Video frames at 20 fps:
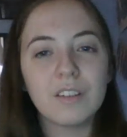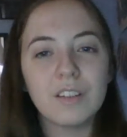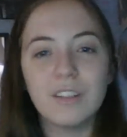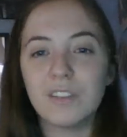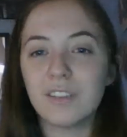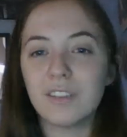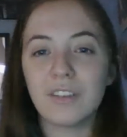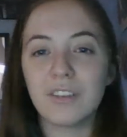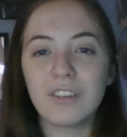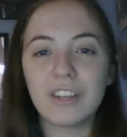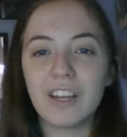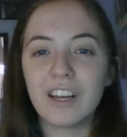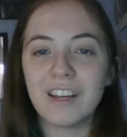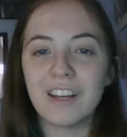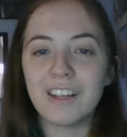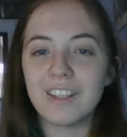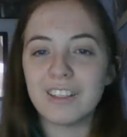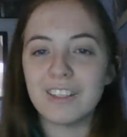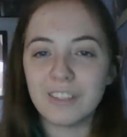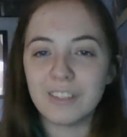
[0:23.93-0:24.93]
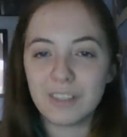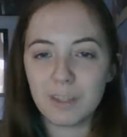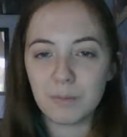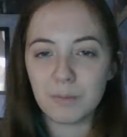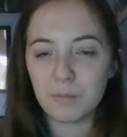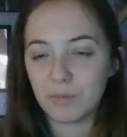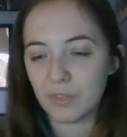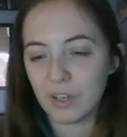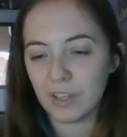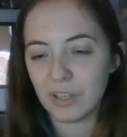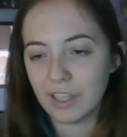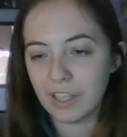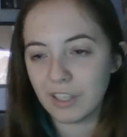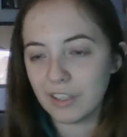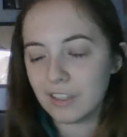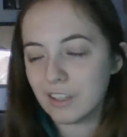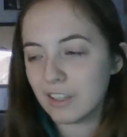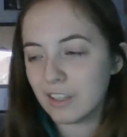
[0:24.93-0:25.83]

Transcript: okay. I'm fine.